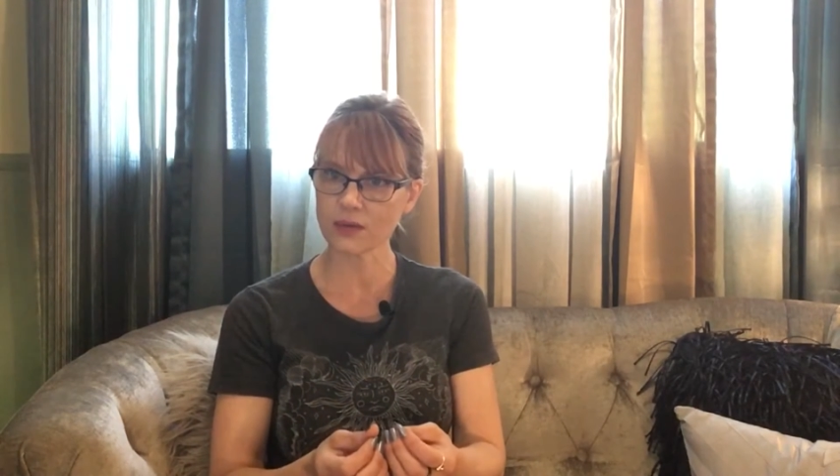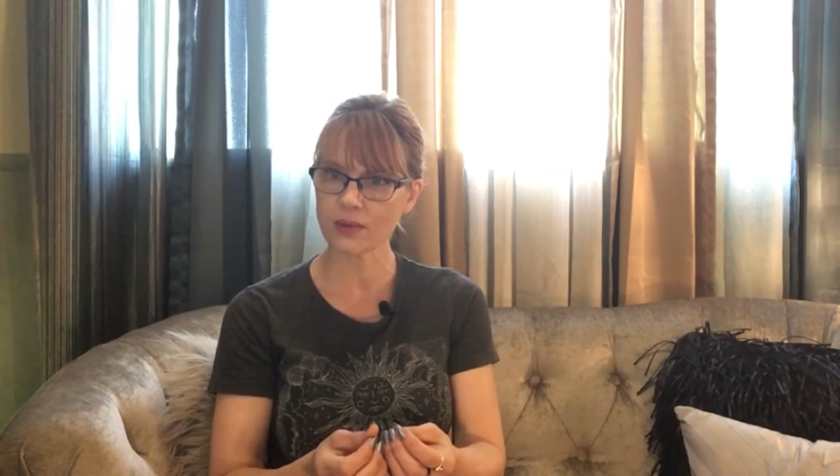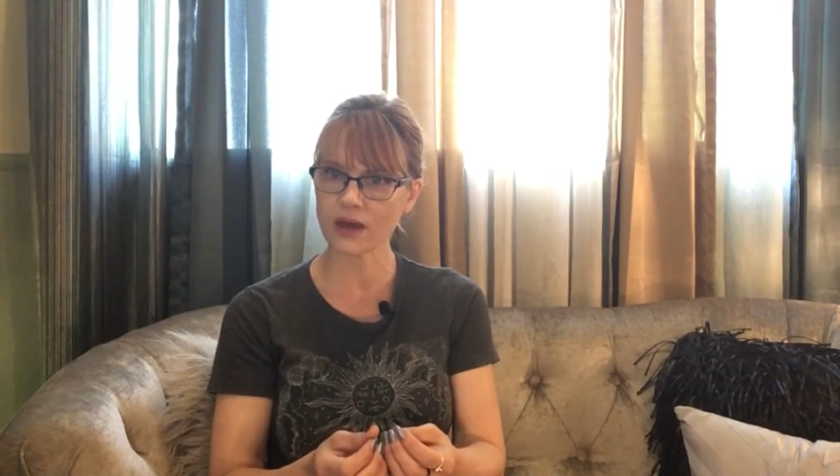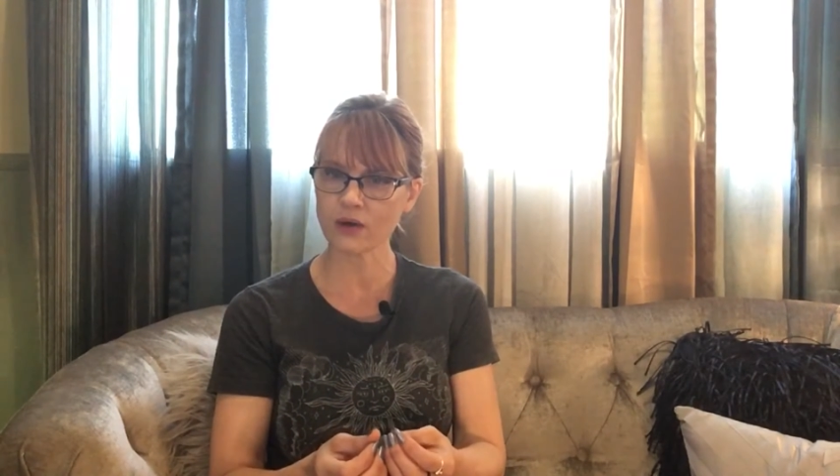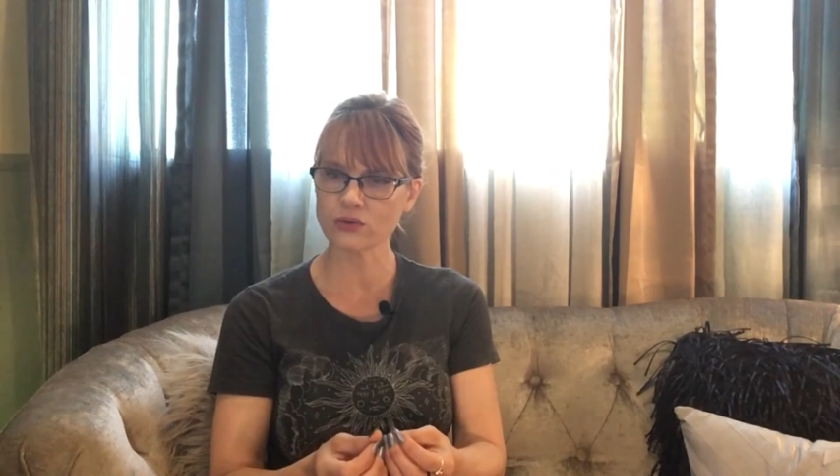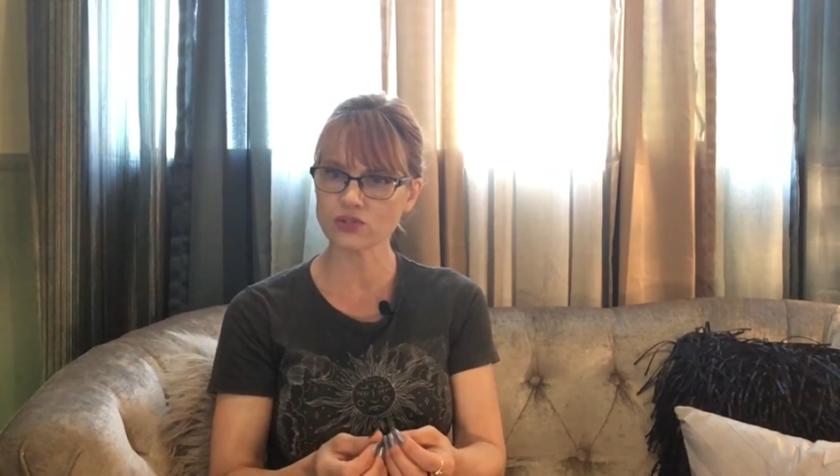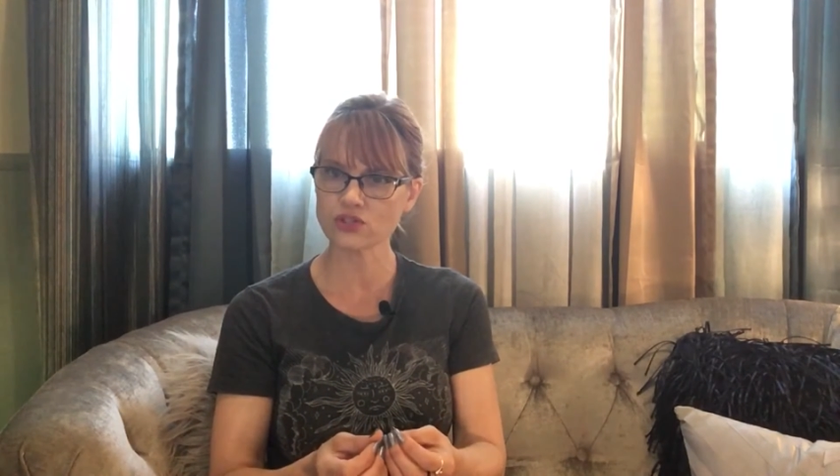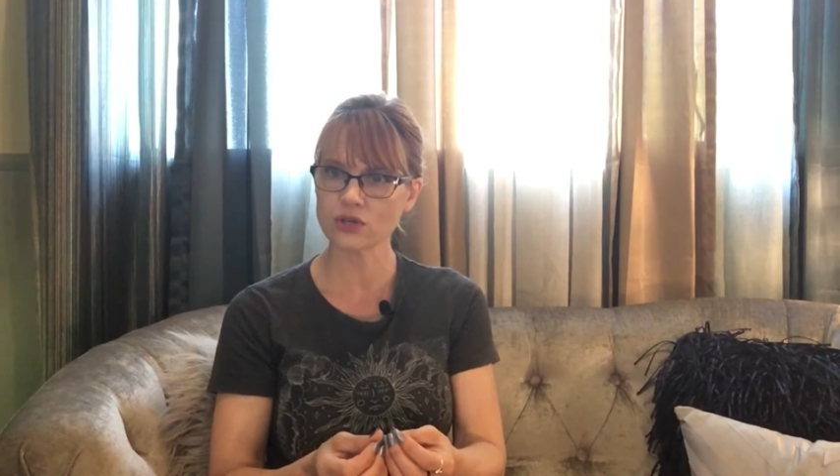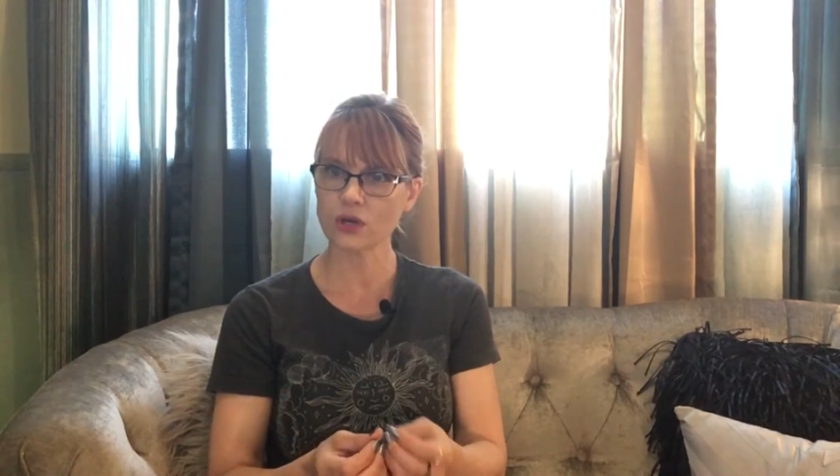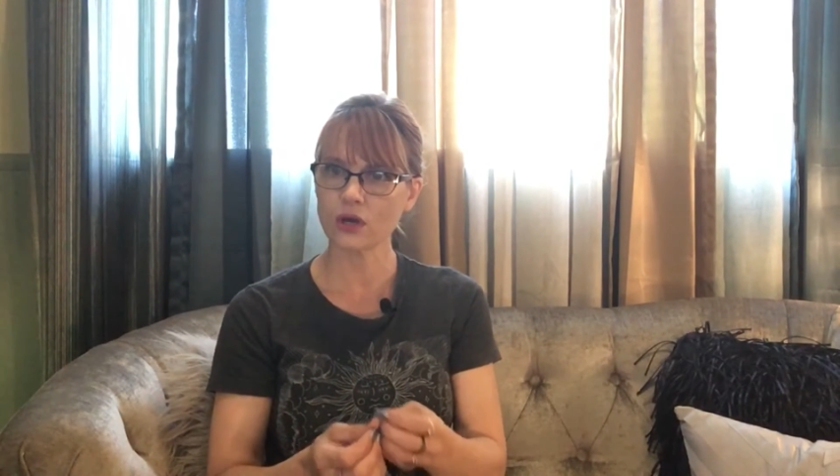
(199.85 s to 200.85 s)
about